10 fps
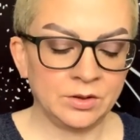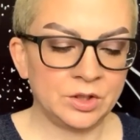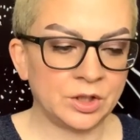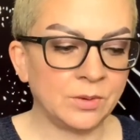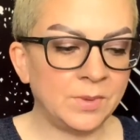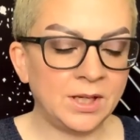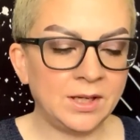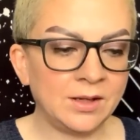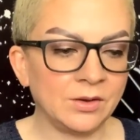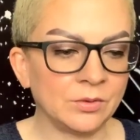Show
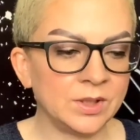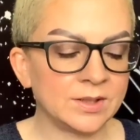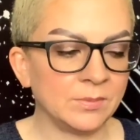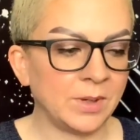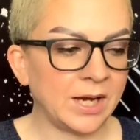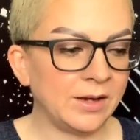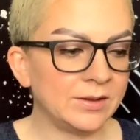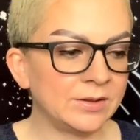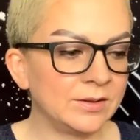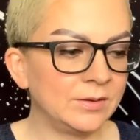me the recent
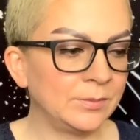past.